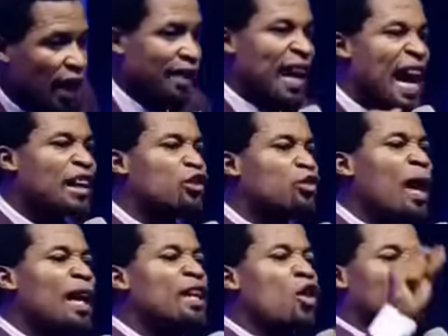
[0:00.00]
is
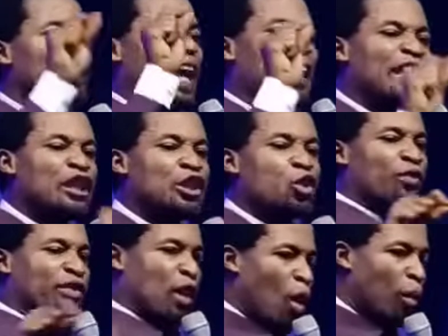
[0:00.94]
actually not an issue
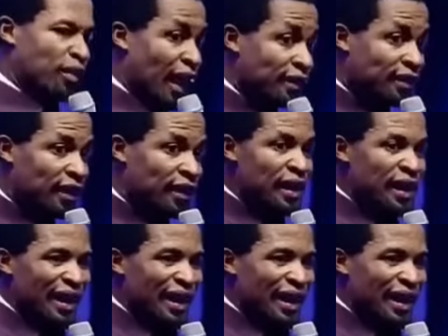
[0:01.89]
of circumstance.